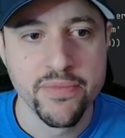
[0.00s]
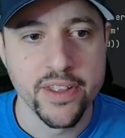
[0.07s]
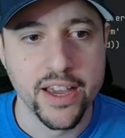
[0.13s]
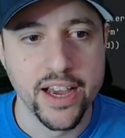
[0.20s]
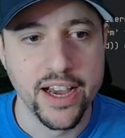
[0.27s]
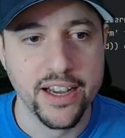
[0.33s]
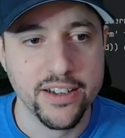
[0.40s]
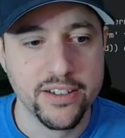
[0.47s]

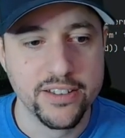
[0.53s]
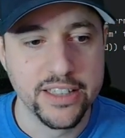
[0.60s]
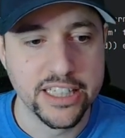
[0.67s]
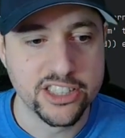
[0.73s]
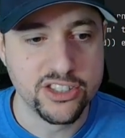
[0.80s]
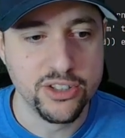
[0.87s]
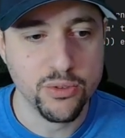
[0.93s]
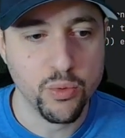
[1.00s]
Uh,
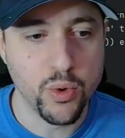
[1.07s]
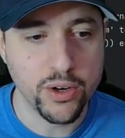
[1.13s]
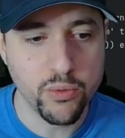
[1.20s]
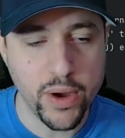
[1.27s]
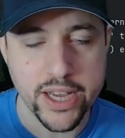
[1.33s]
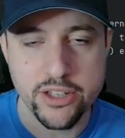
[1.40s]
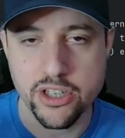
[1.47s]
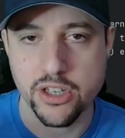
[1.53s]
that's one
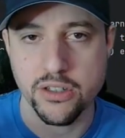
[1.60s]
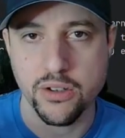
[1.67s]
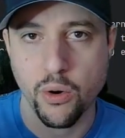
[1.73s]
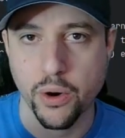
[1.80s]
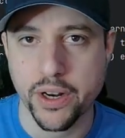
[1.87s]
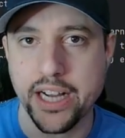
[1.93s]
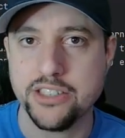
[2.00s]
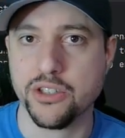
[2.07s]
way to
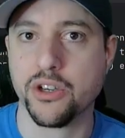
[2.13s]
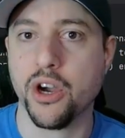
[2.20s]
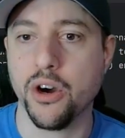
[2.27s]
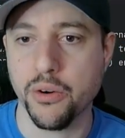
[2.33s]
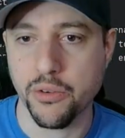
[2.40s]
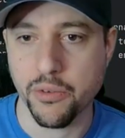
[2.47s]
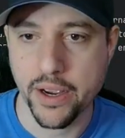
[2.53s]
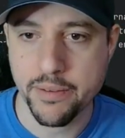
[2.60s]
organize your
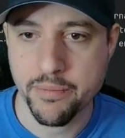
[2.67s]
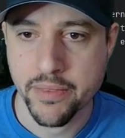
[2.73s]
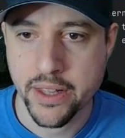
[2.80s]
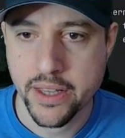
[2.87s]
code, right?